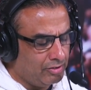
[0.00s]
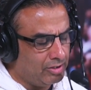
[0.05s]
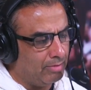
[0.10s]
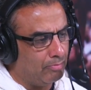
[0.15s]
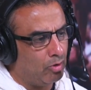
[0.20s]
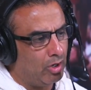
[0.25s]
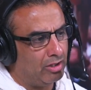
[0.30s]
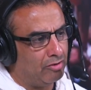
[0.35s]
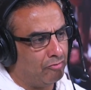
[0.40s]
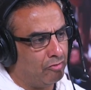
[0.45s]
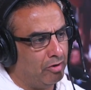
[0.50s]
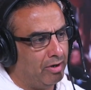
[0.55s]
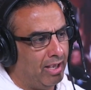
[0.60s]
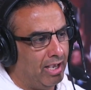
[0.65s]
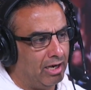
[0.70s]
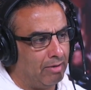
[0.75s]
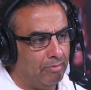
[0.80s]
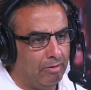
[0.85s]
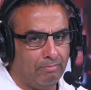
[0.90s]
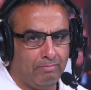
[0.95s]
Jim
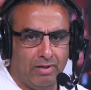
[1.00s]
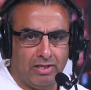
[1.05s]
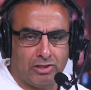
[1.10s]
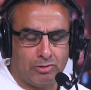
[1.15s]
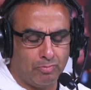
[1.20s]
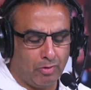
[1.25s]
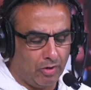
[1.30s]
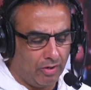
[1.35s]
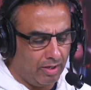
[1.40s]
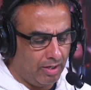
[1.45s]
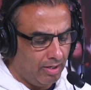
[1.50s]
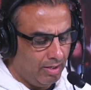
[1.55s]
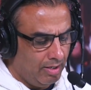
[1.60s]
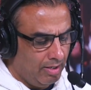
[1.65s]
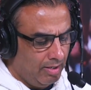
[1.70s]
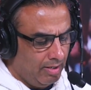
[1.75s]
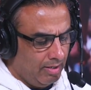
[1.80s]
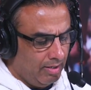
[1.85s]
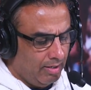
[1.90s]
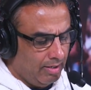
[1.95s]
Rutherford had him at Pittsburgh.
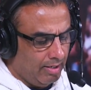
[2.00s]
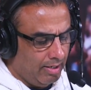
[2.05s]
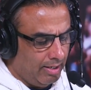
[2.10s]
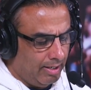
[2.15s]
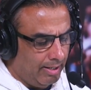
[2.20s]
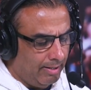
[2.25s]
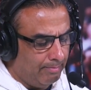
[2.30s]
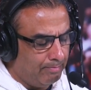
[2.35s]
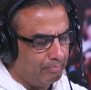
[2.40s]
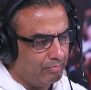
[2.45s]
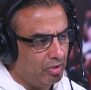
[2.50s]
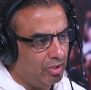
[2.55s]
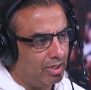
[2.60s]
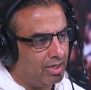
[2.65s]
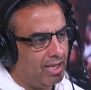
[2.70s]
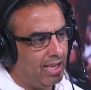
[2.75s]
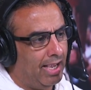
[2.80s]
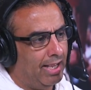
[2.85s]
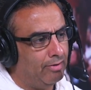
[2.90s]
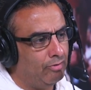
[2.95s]

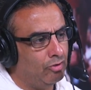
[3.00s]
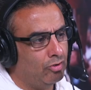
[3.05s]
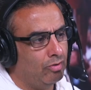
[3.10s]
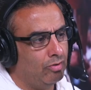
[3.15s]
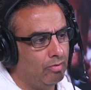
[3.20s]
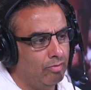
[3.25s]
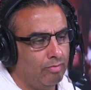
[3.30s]
You can't.